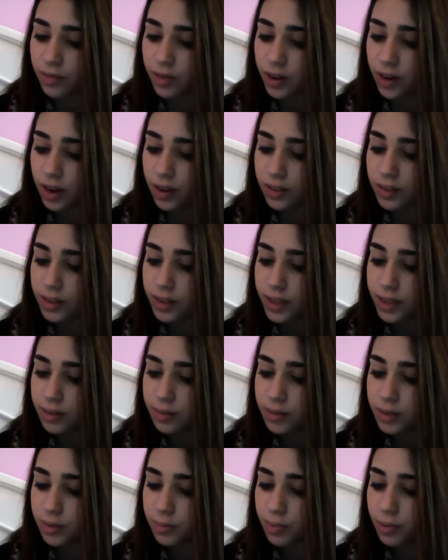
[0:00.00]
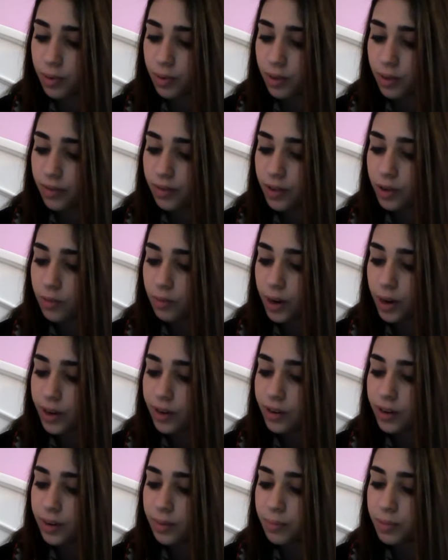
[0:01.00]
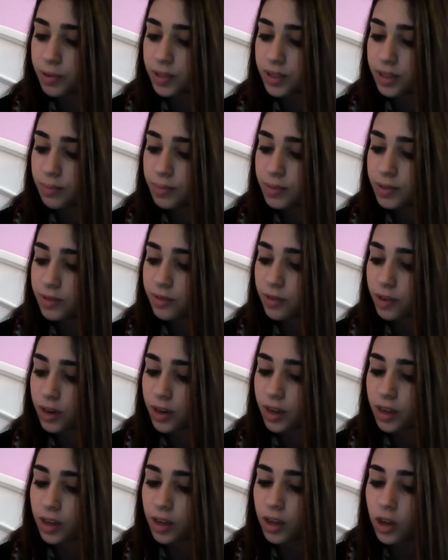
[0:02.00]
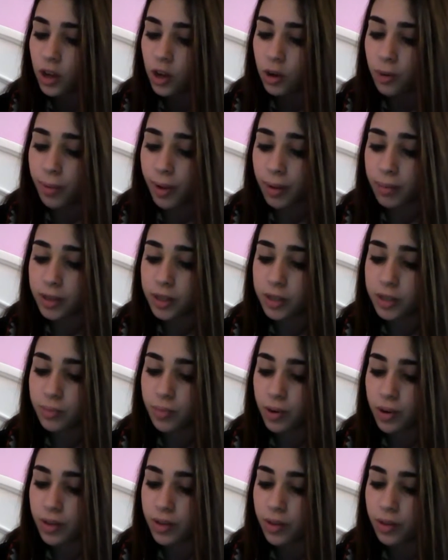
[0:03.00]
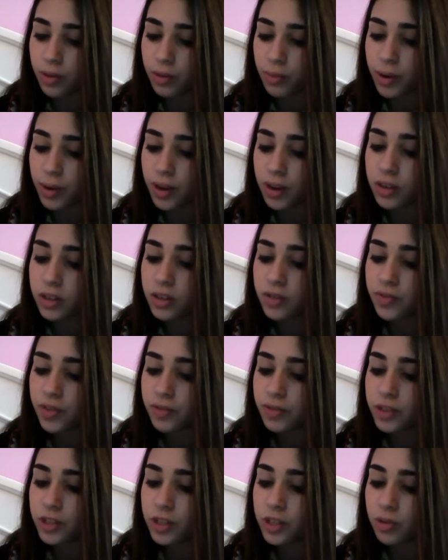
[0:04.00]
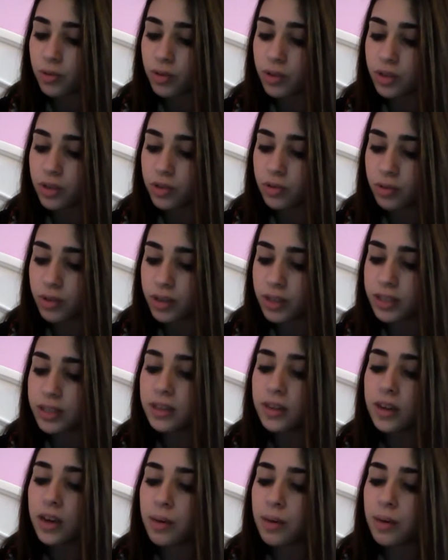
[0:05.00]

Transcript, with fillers: forgot that he was a prolific writer and perceptive critic who published more than 350 short stories,